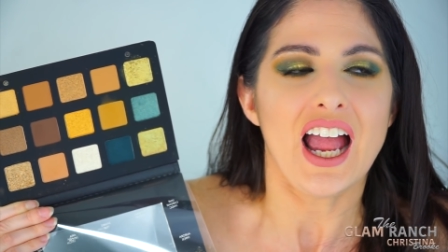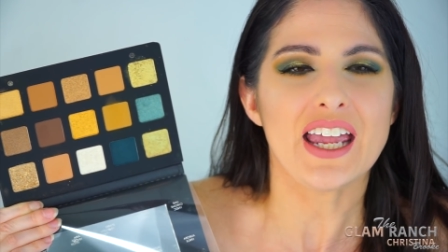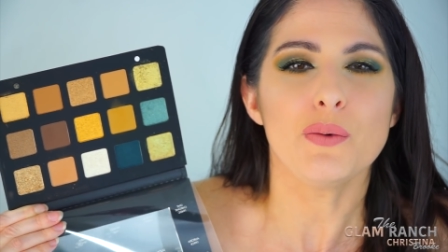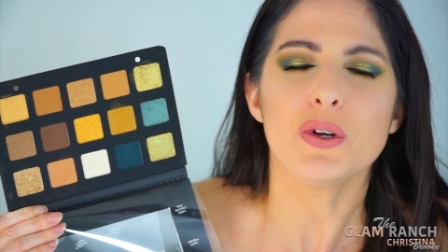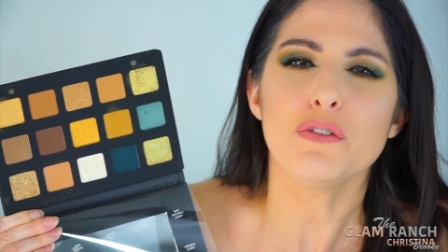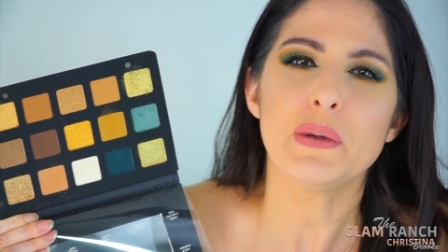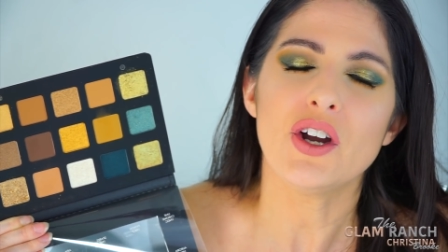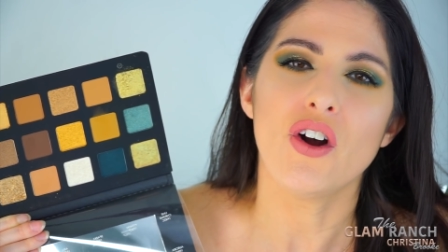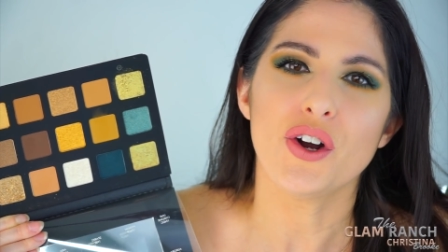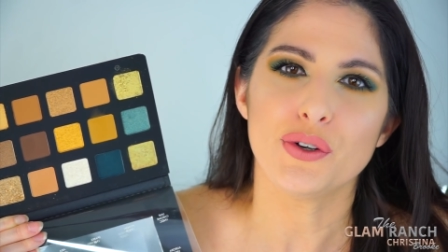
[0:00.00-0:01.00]
it would have been
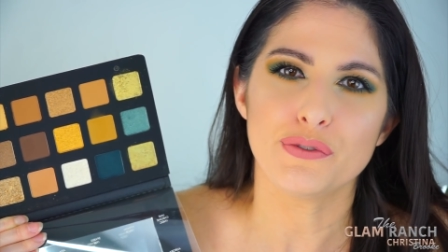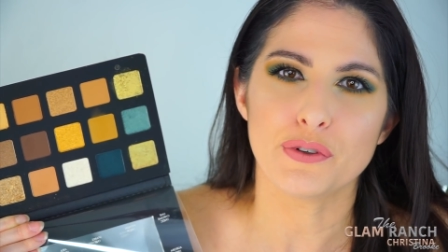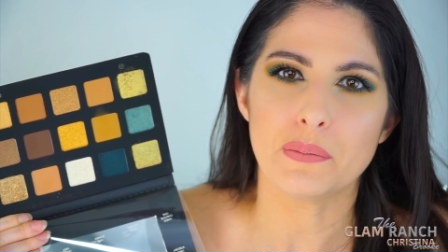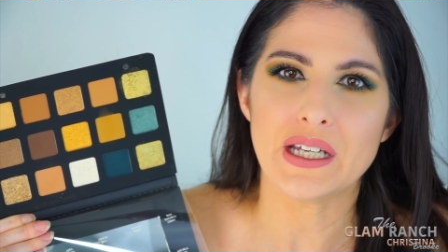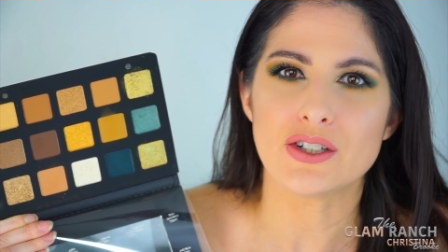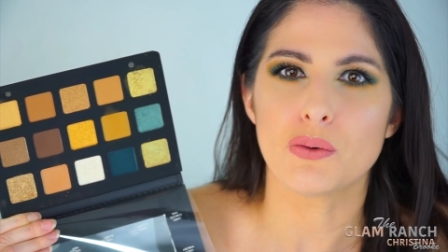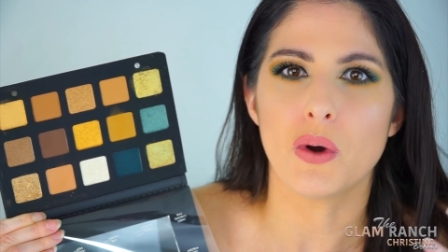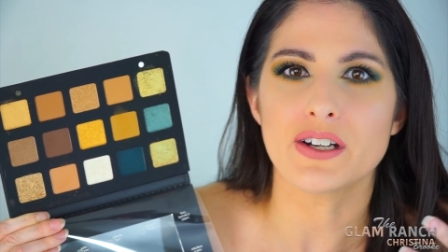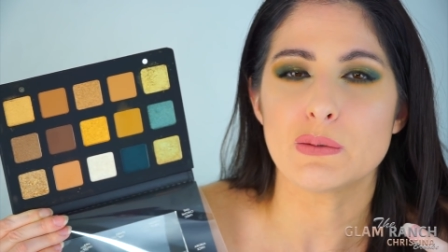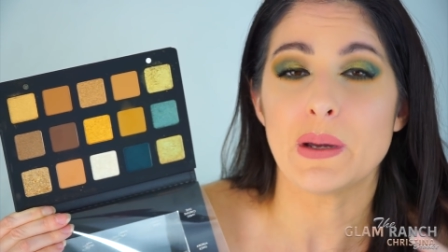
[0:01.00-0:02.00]
harder for me to
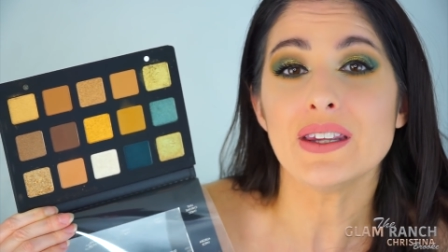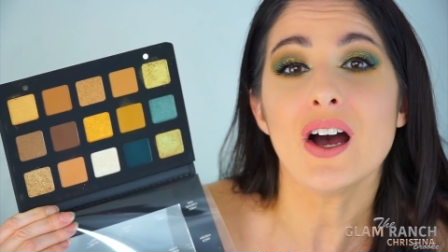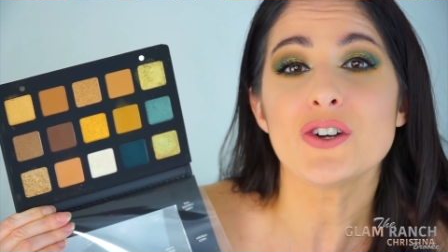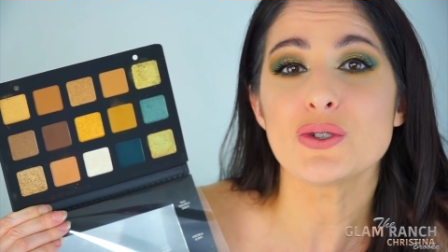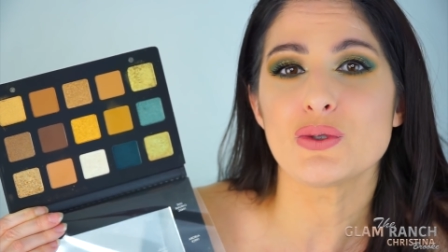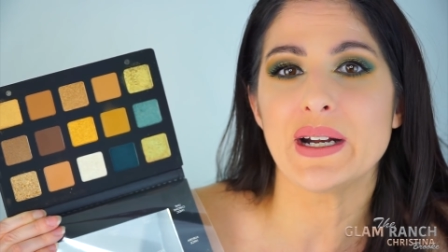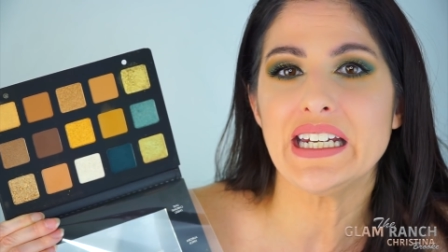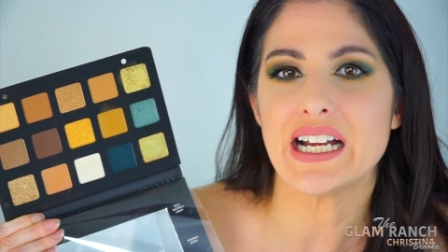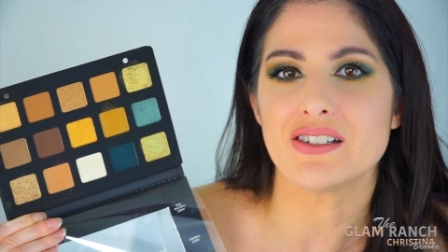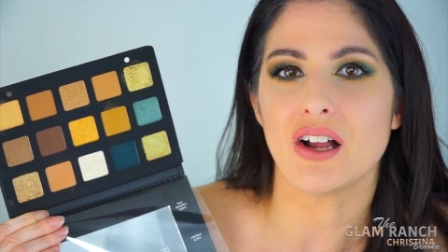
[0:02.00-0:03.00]
want to spend the one hundred
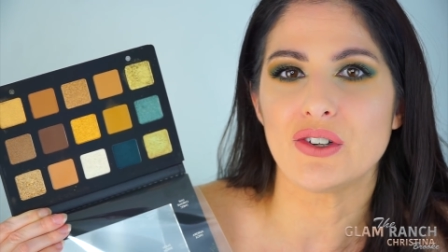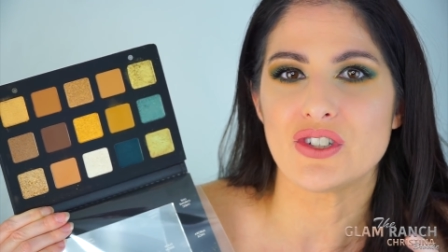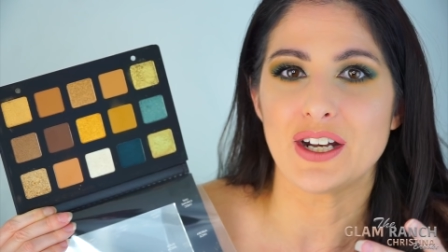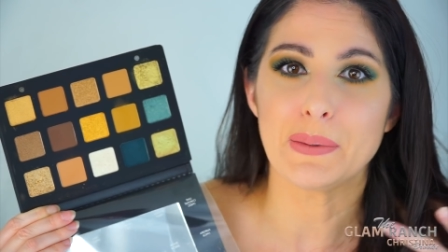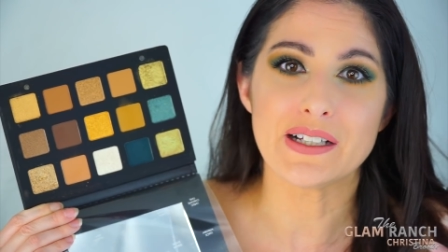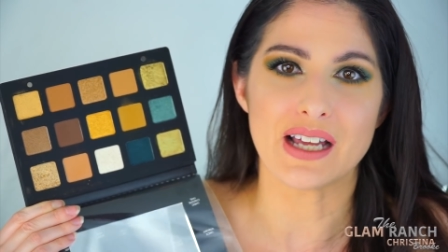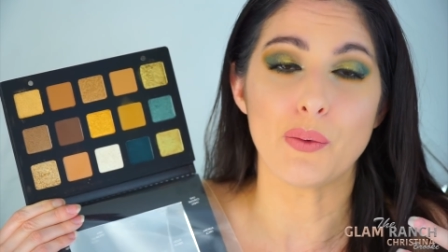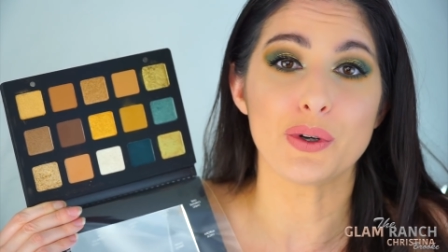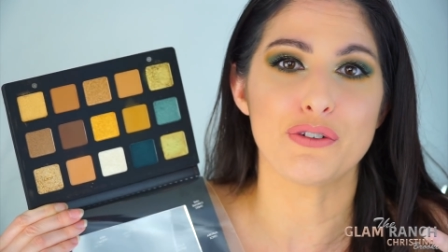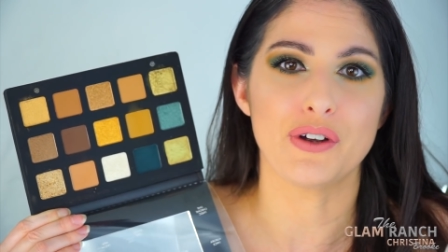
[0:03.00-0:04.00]
twenty-nine dollars on it, because I
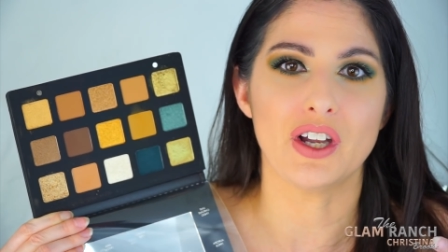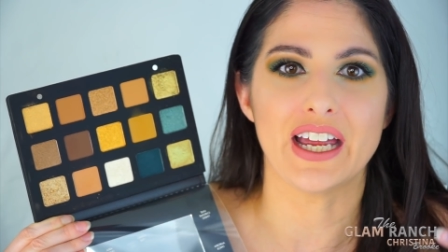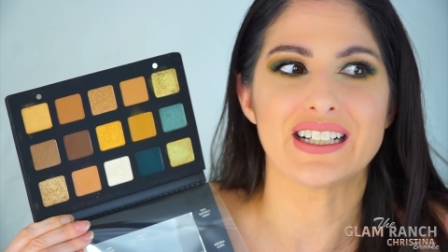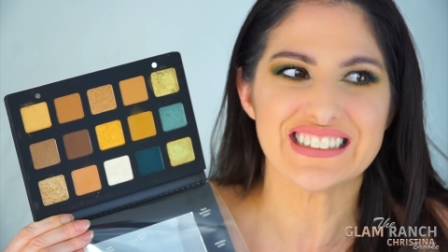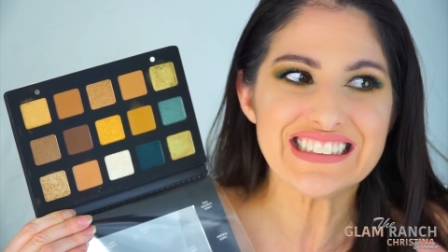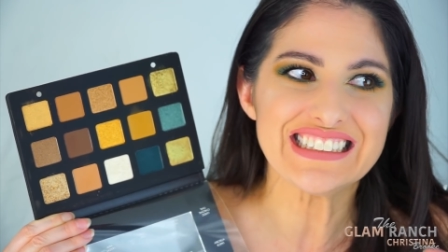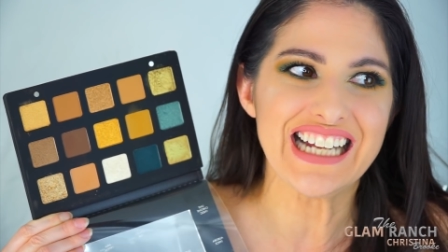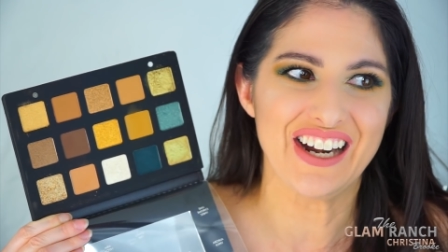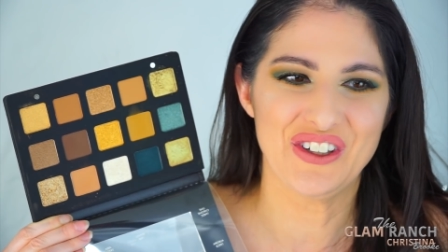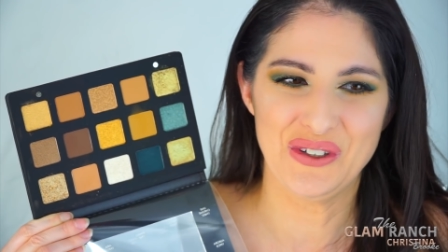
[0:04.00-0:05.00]
would have felt like, eesh,
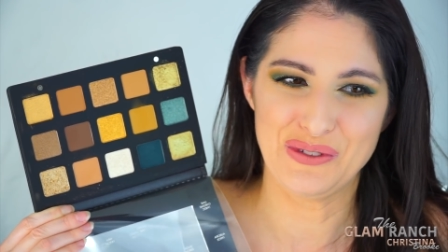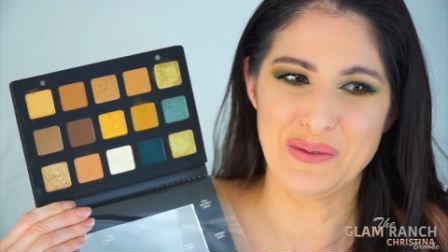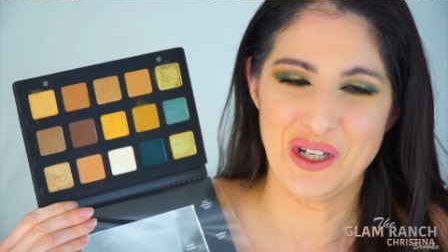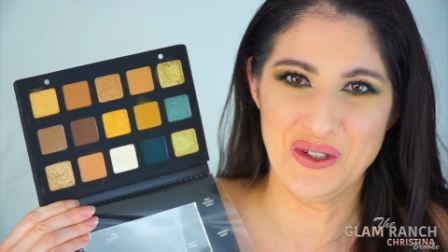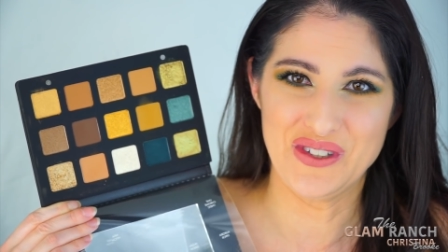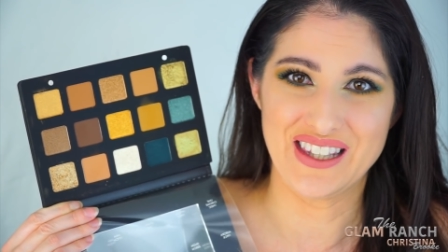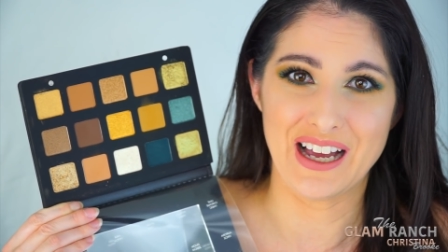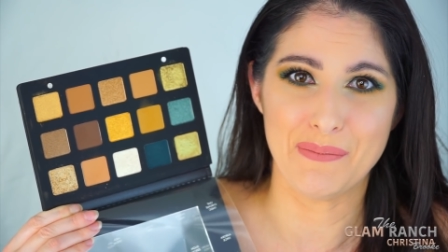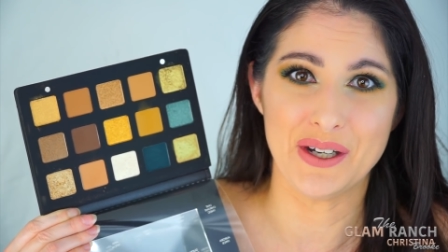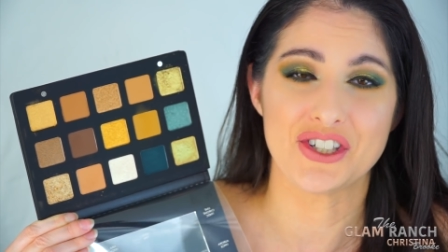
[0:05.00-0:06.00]
I don't know if I'm going to use it
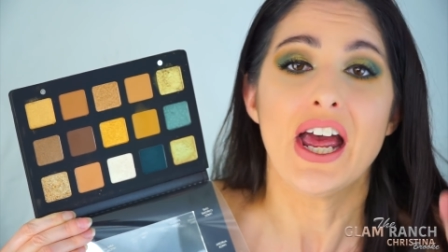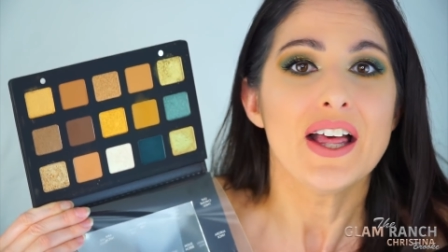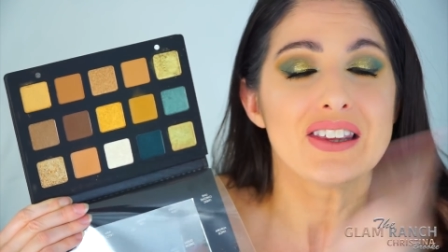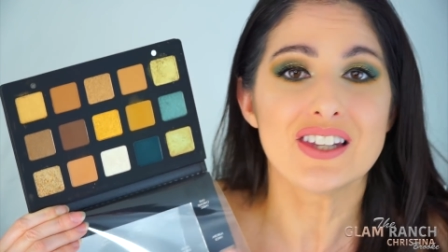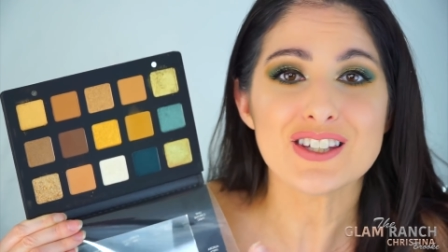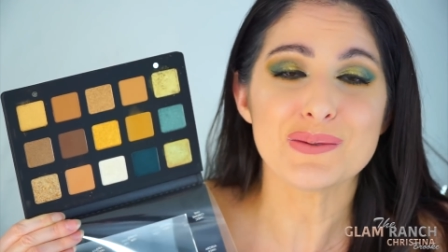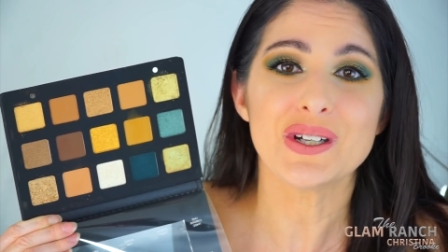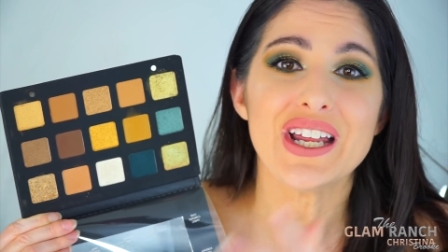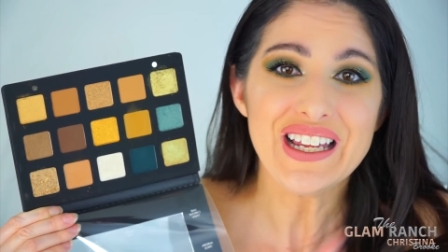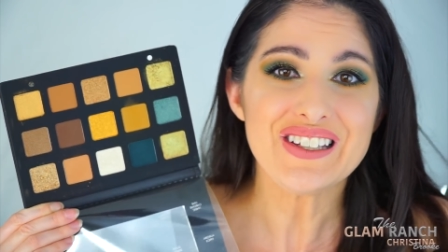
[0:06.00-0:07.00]
that much. This
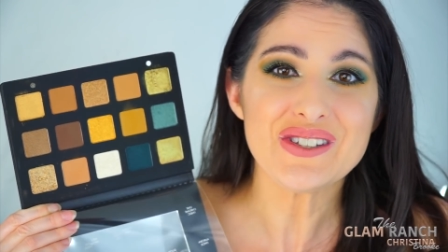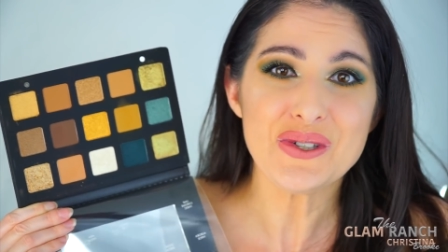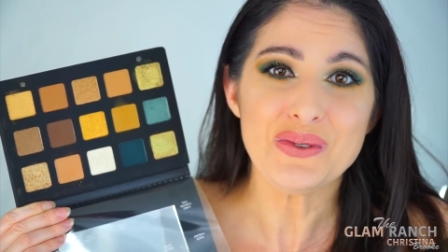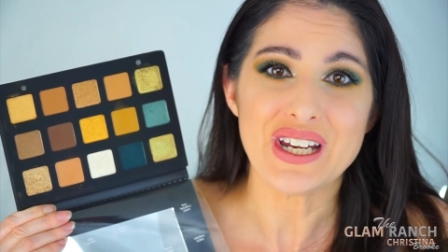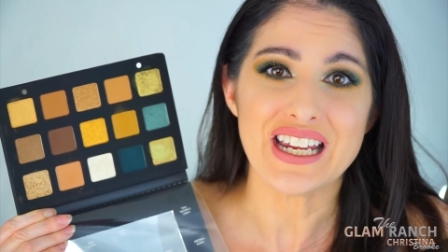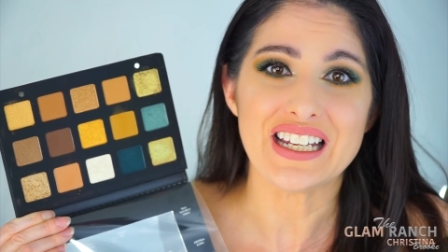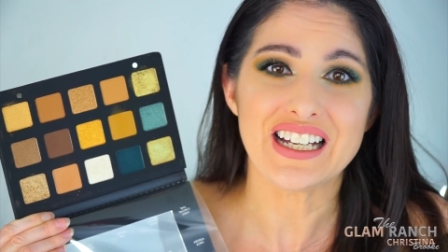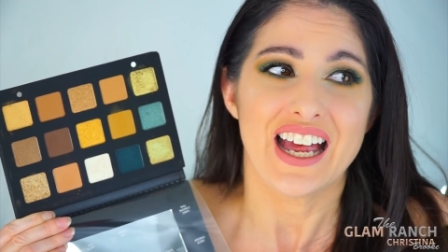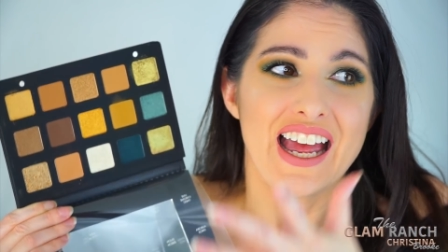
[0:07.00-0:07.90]
one is unique.